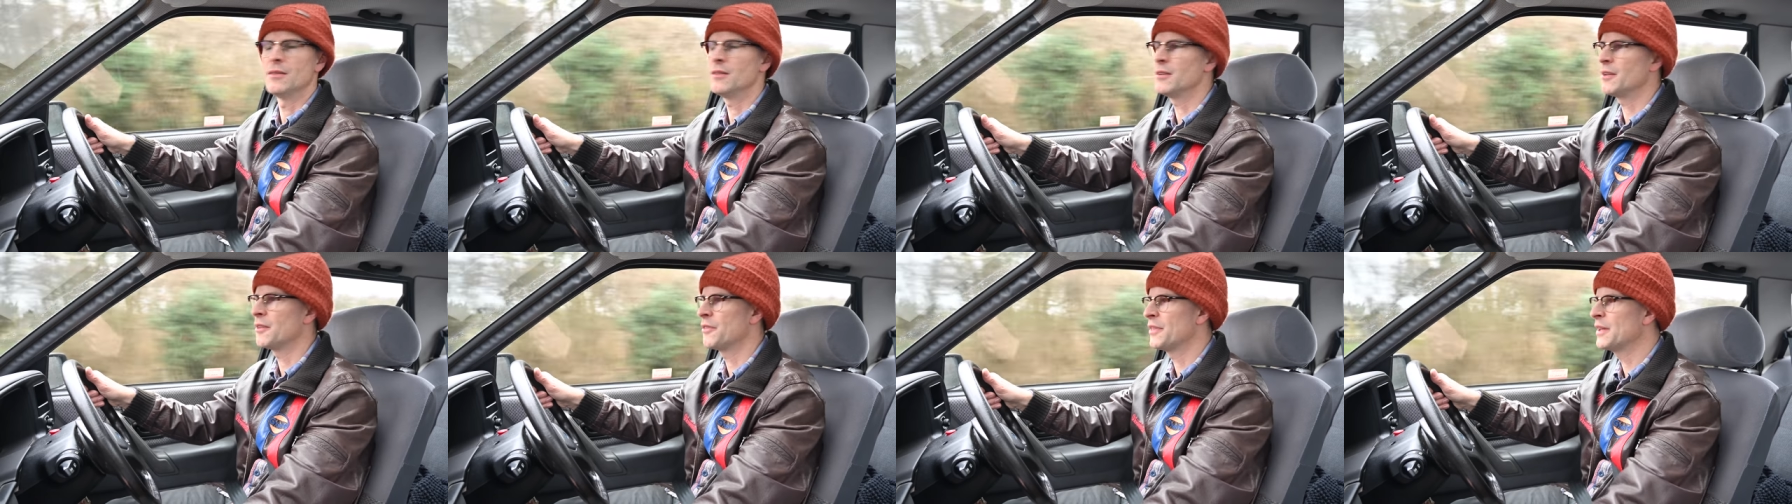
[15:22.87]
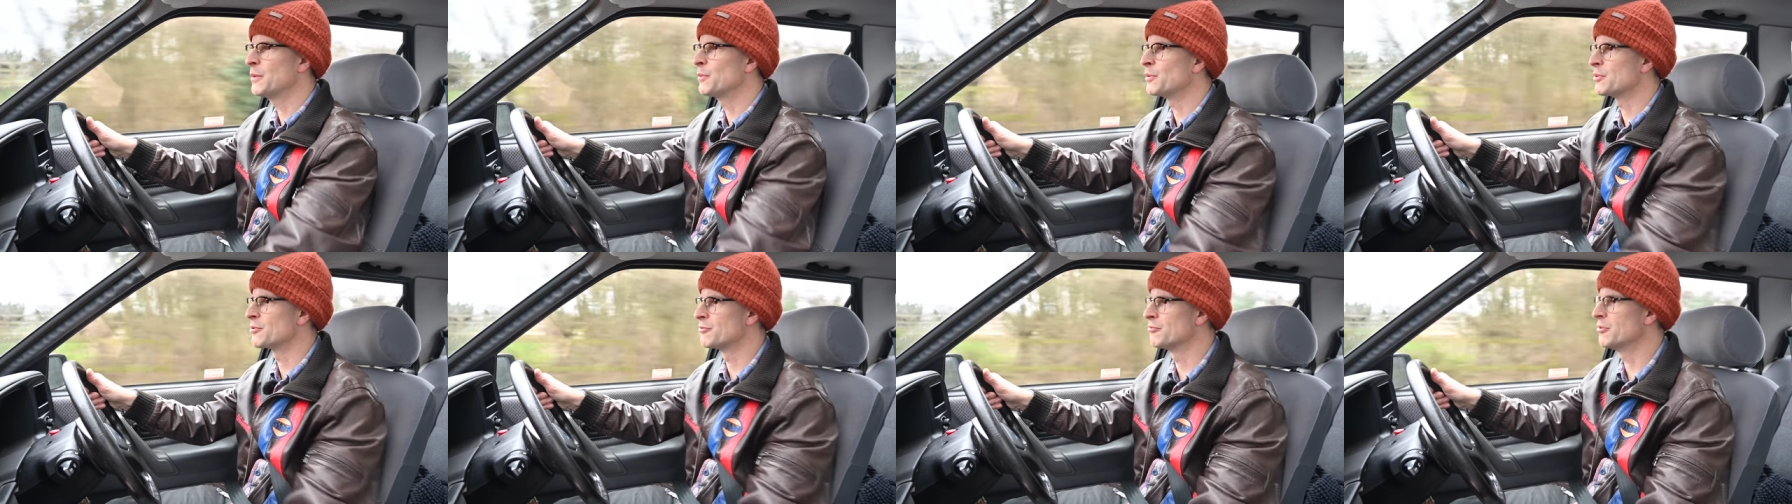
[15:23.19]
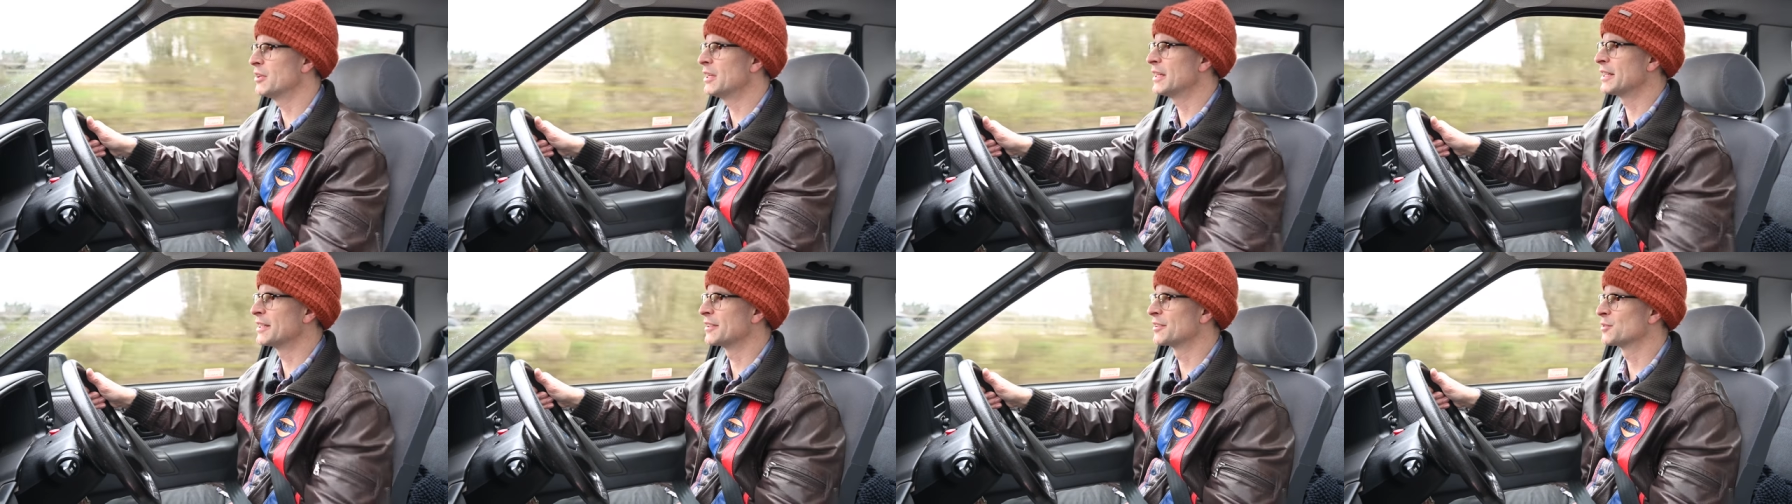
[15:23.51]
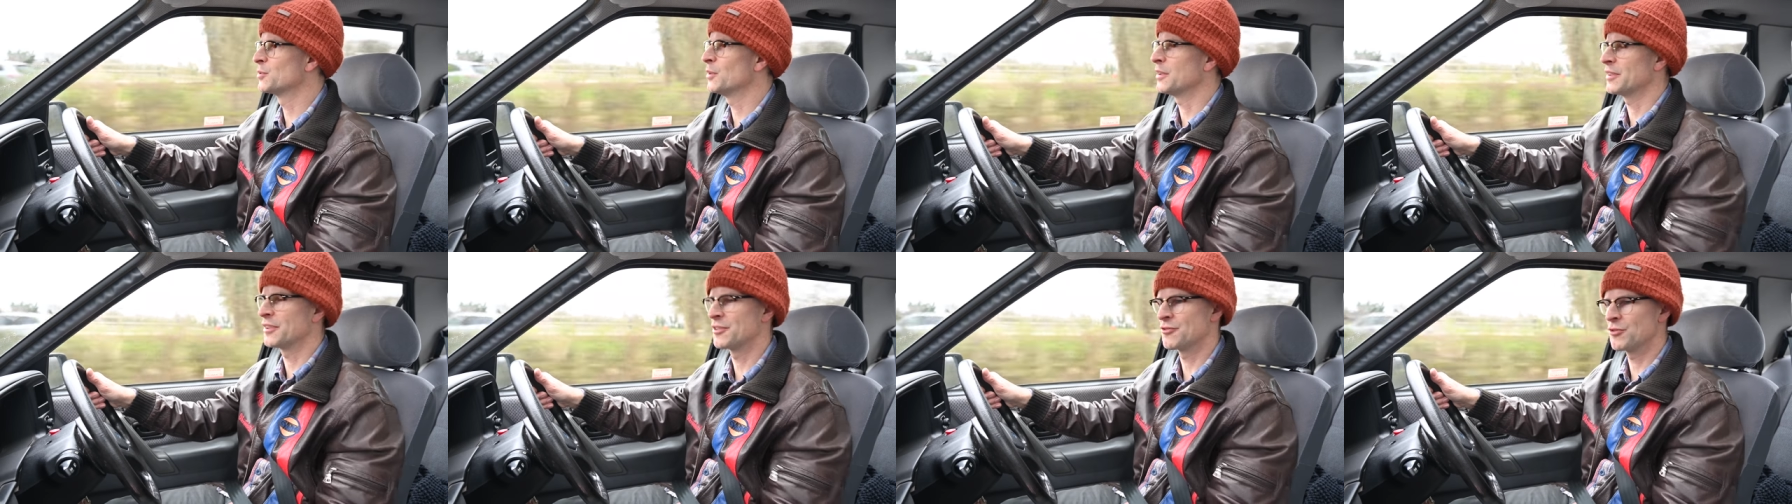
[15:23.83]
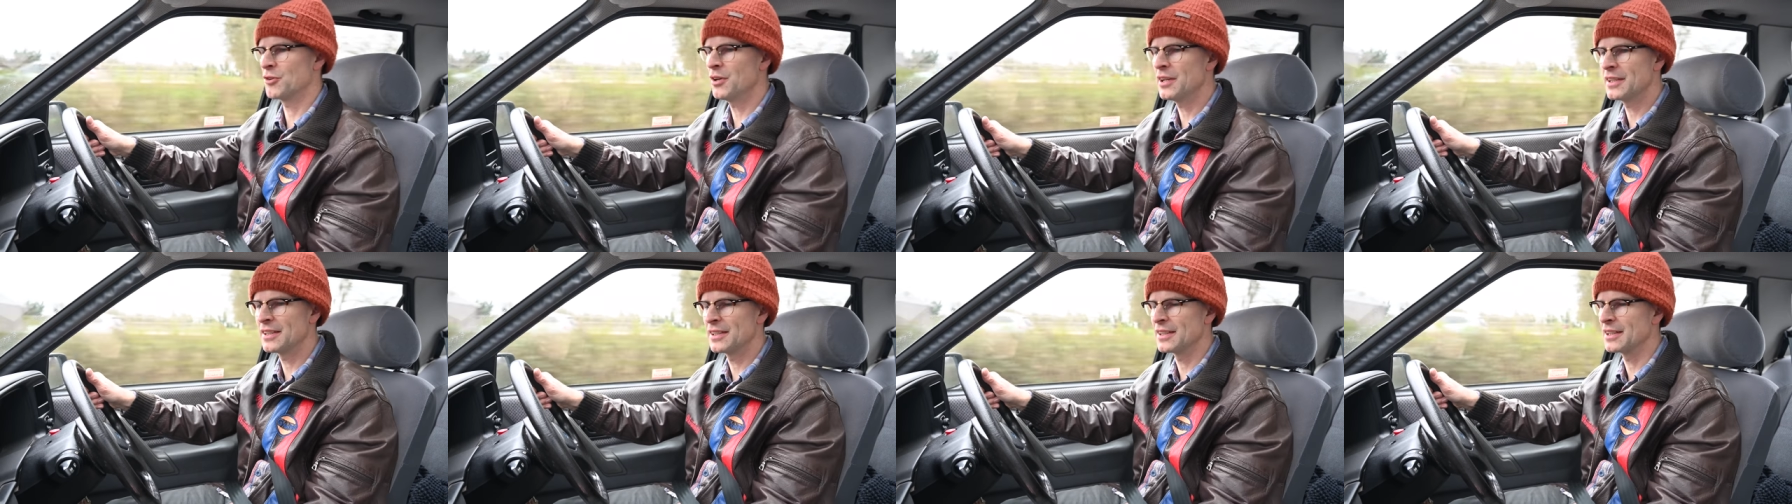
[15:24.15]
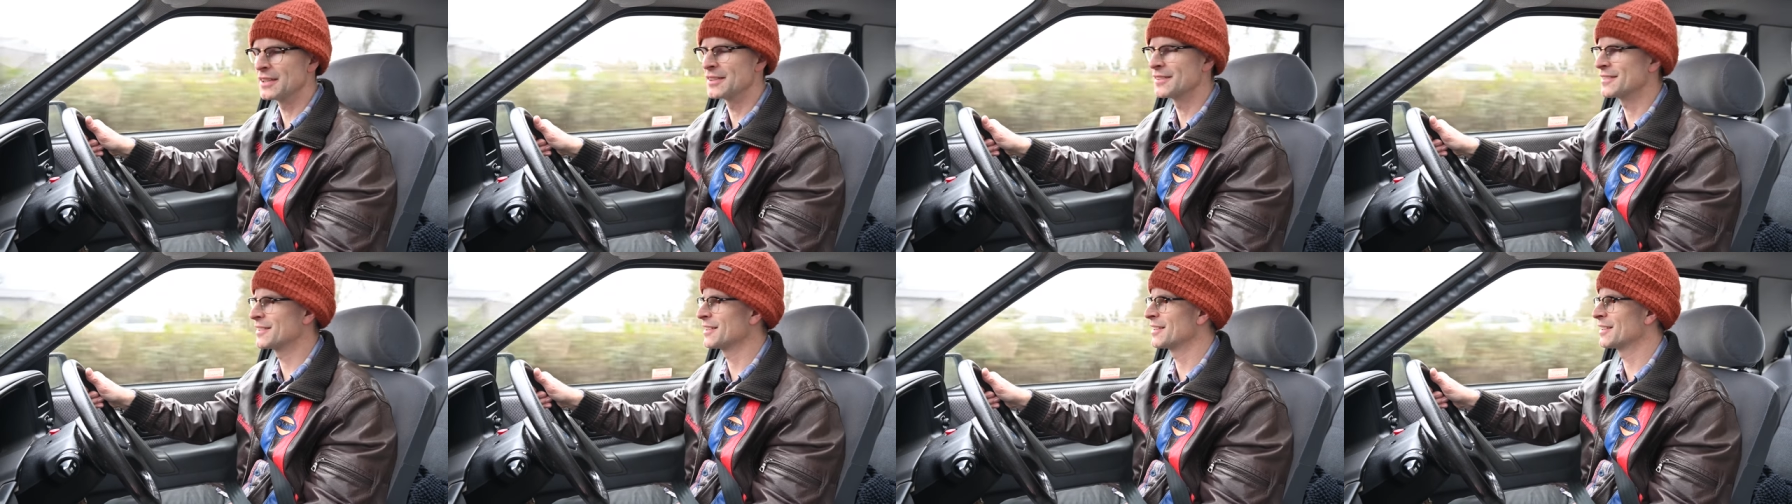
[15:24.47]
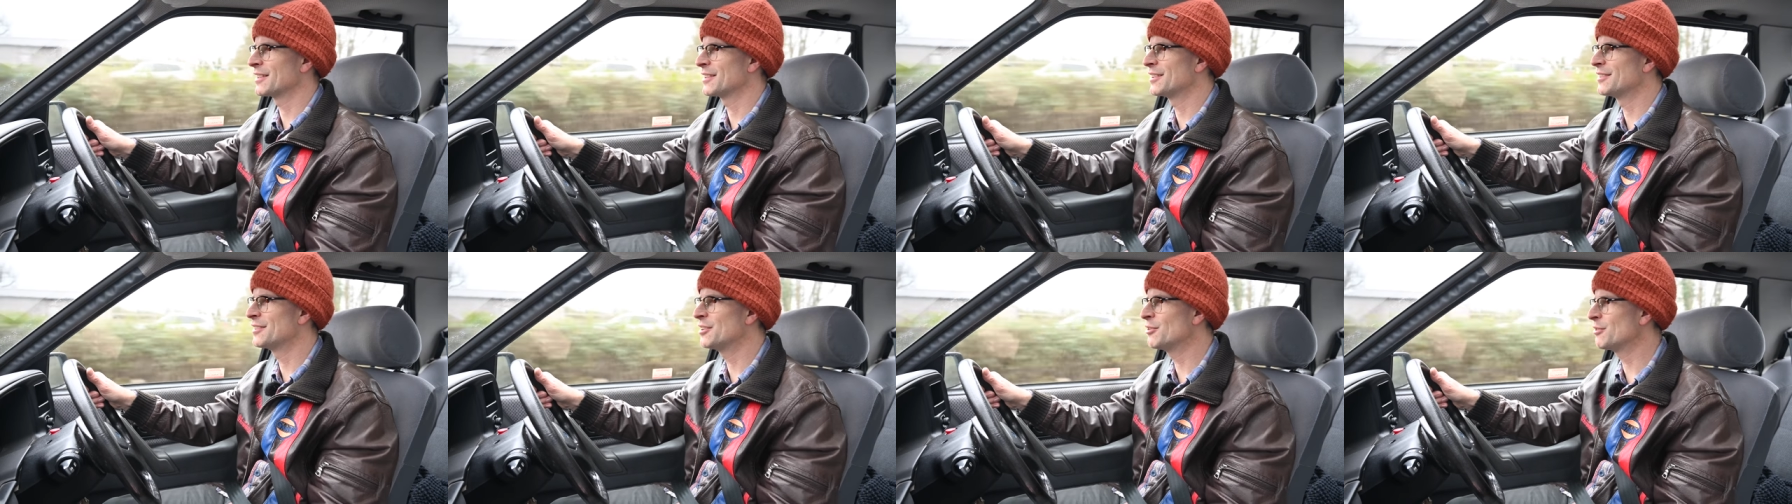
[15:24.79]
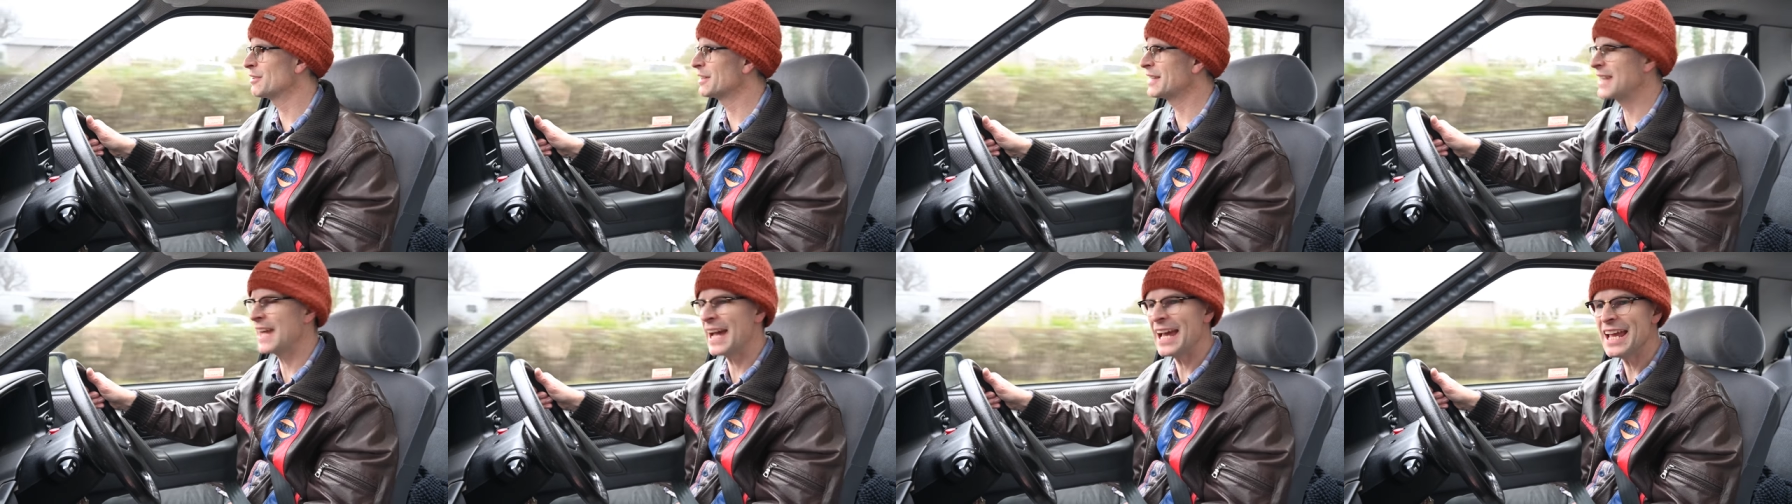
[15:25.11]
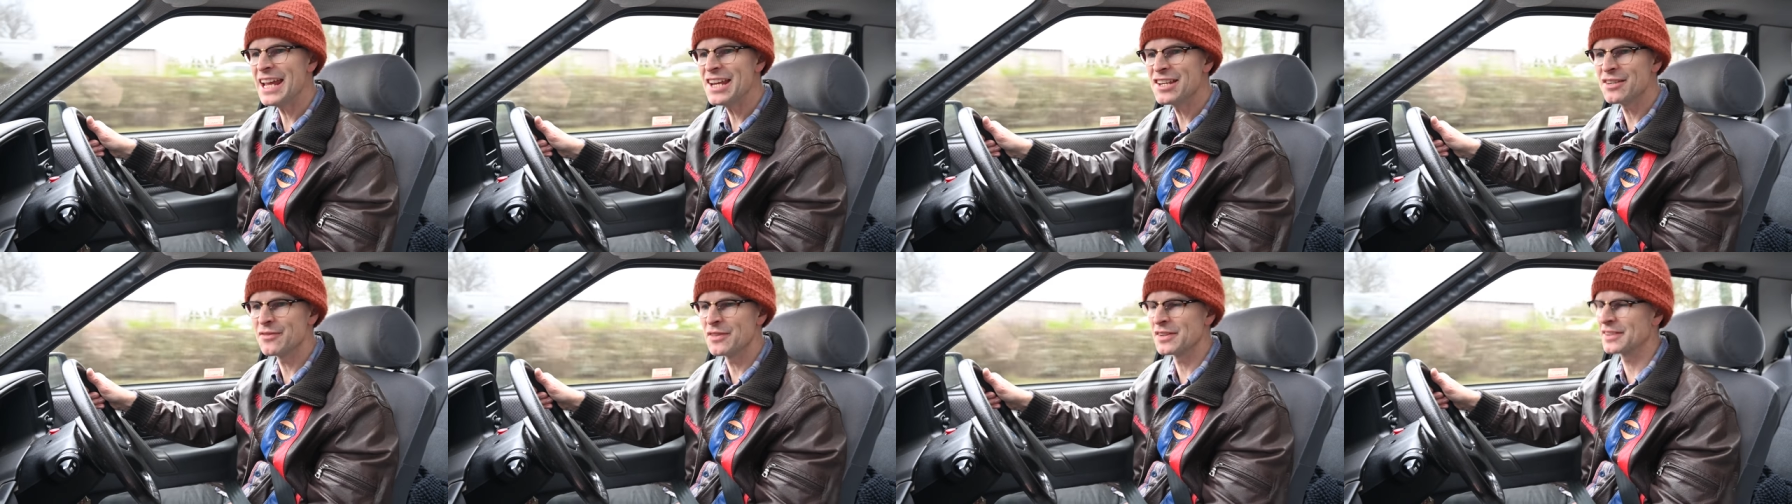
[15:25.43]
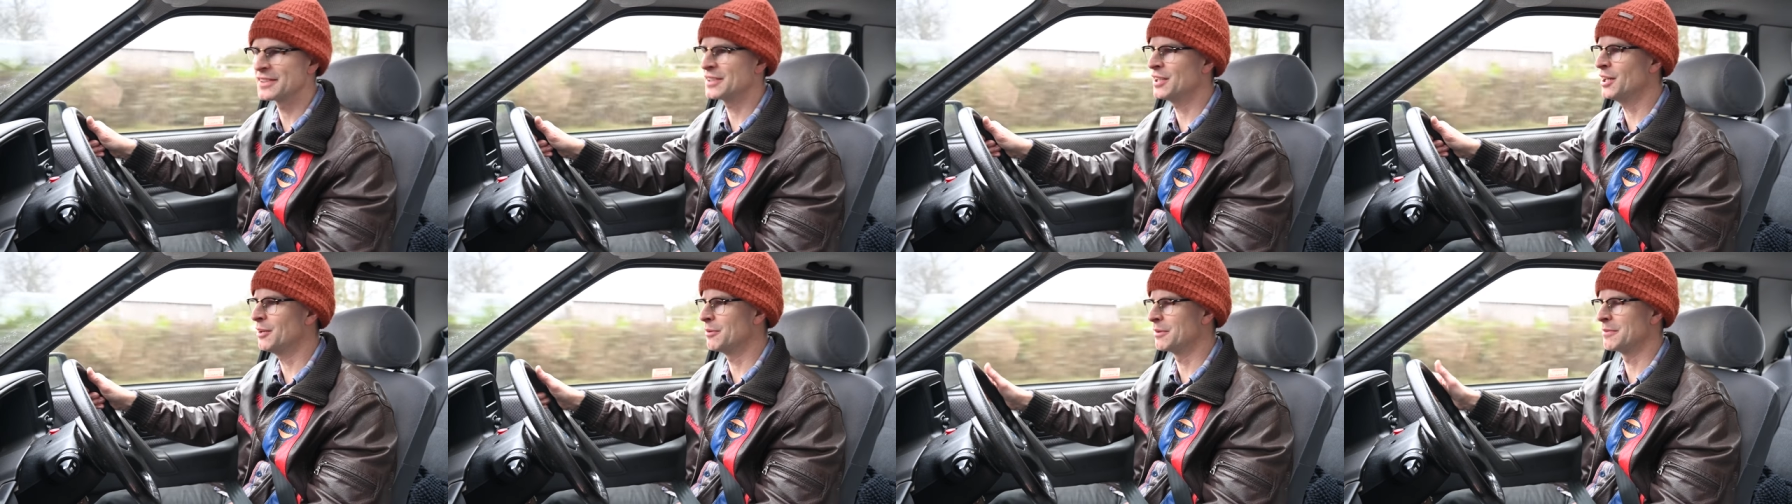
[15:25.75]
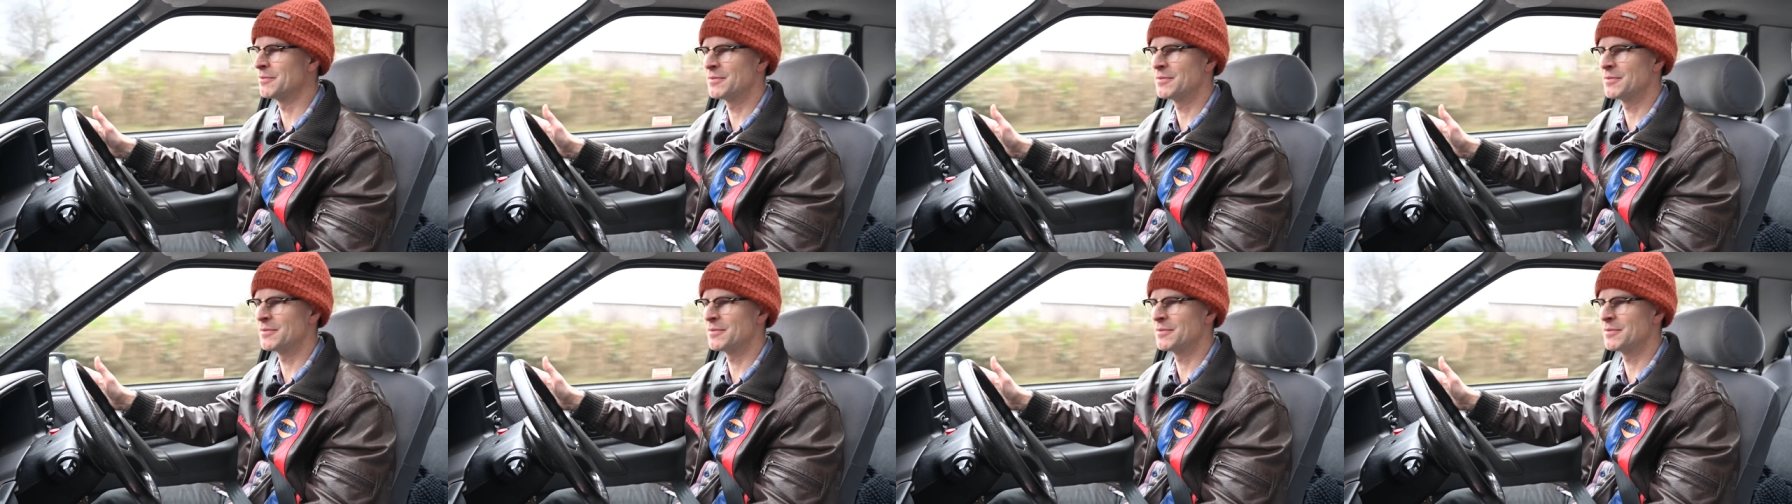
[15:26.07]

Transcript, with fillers: The thing which really is quite striking is that considering the age of this car,